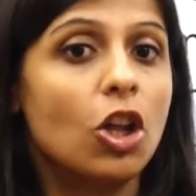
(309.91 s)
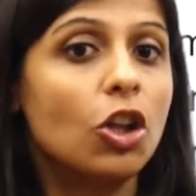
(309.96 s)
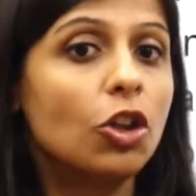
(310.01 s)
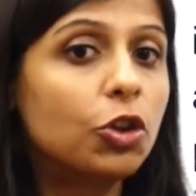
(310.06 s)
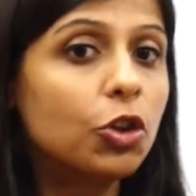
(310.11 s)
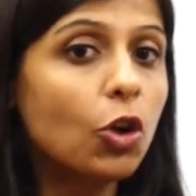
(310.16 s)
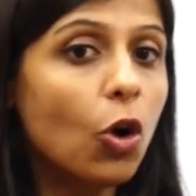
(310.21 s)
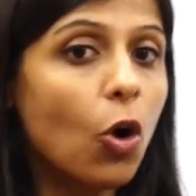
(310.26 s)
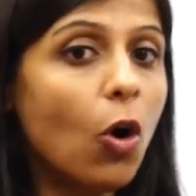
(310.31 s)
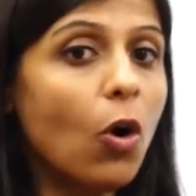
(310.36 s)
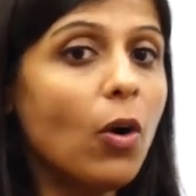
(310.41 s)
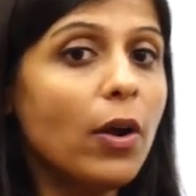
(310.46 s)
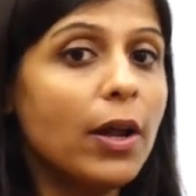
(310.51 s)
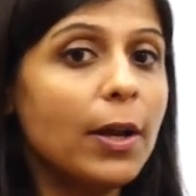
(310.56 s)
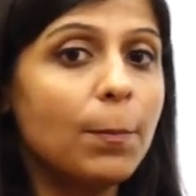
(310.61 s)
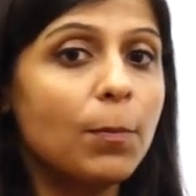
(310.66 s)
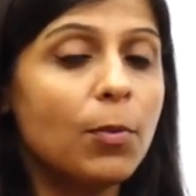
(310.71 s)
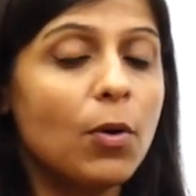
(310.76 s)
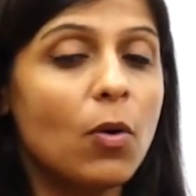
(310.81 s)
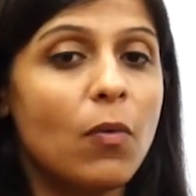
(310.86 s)
Though
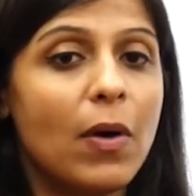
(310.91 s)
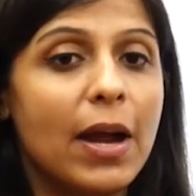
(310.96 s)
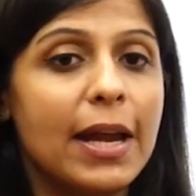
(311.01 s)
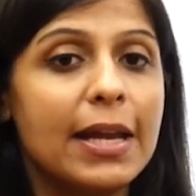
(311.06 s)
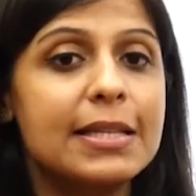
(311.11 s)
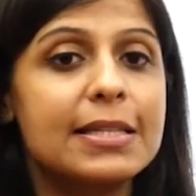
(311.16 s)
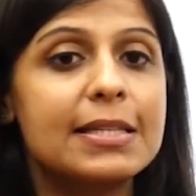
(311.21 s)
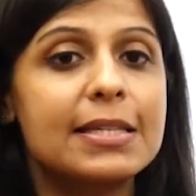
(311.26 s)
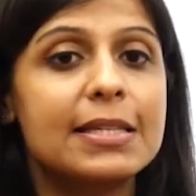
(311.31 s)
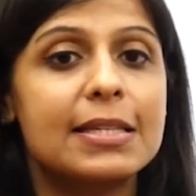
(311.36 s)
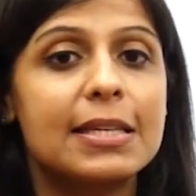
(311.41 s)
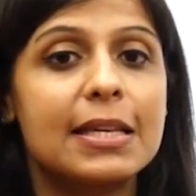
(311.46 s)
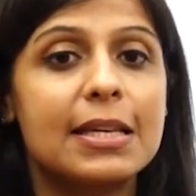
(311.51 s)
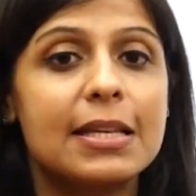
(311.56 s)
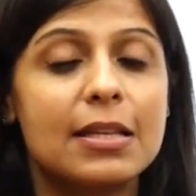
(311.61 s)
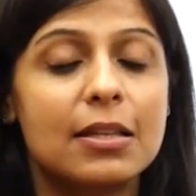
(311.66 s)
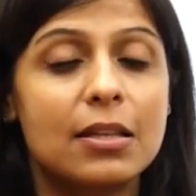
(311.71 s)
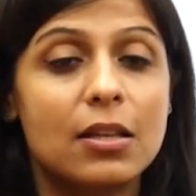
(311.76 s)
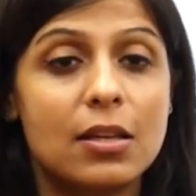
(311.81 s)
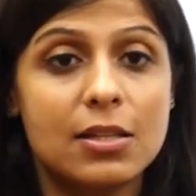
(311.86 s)
it provides
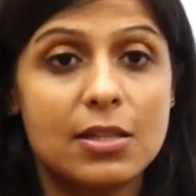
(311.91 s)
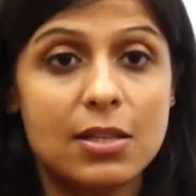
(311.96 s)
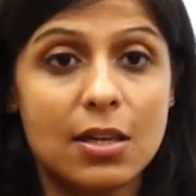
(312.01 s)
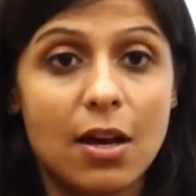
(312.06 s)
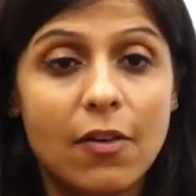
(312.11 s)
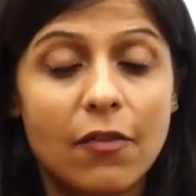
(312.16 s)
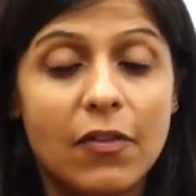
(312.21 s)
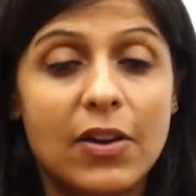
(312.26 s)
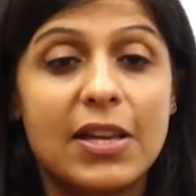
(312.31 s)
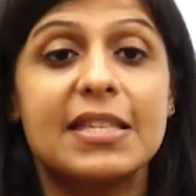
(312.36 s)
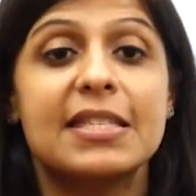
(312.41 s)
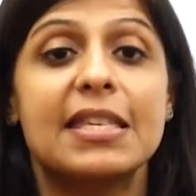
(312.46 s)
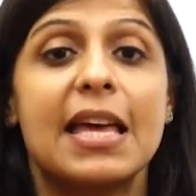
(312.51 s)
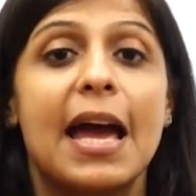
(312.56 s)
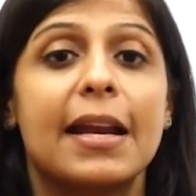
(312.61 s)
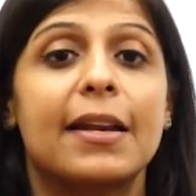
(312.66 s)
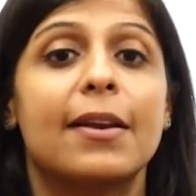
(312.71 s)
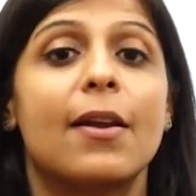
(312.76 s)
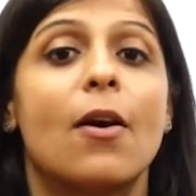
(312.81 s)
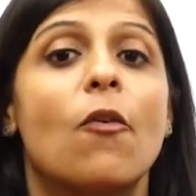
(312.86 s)
the service
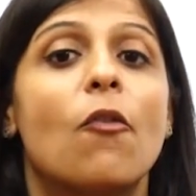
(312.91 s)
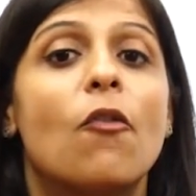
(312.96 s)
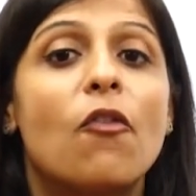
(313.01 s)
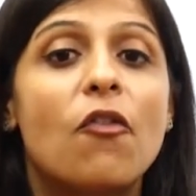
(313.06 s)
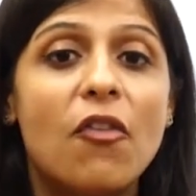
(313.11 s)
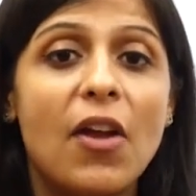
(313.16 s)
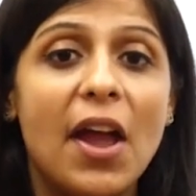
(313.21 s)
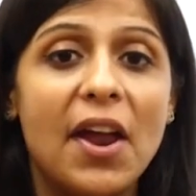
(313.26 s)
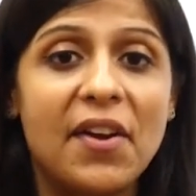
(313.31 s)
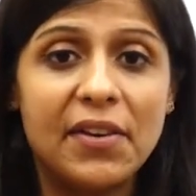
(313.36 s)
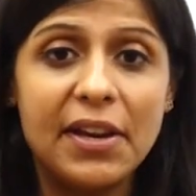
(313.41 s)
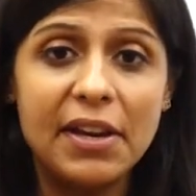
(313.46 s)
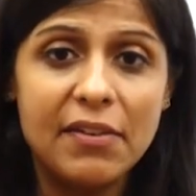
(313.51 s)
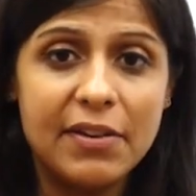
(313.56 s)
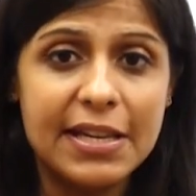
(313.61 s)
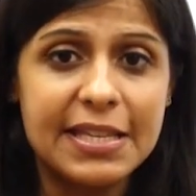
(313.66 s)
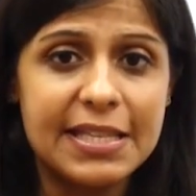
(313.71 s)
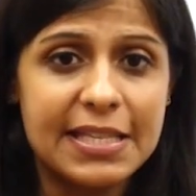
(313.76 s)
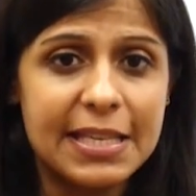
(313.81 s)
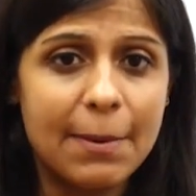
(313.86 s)
at very
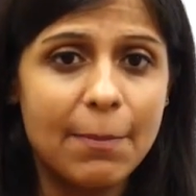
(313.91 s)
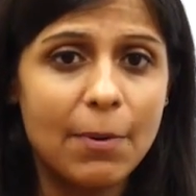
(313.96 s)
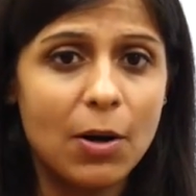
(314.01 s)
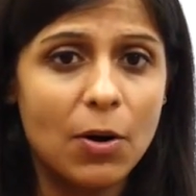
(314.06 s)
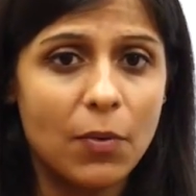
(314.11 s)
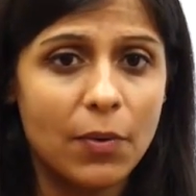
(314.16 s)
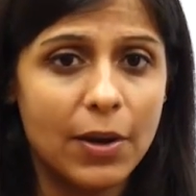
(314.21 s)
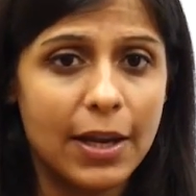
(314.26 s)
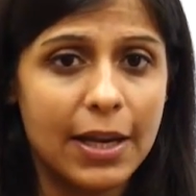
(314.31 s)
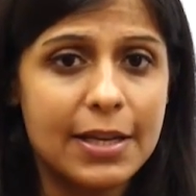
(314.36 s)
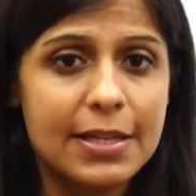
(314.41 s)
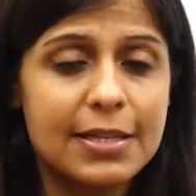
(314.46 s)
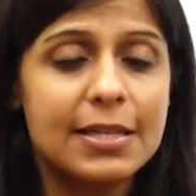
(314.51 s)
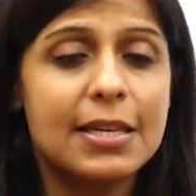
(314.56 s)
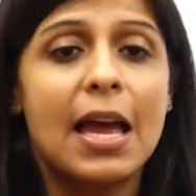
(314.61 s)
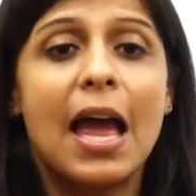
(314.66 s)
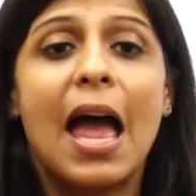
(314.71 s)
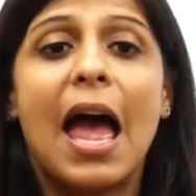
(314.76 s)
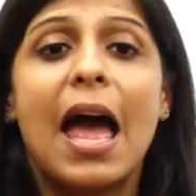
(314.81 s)
reasonable rates,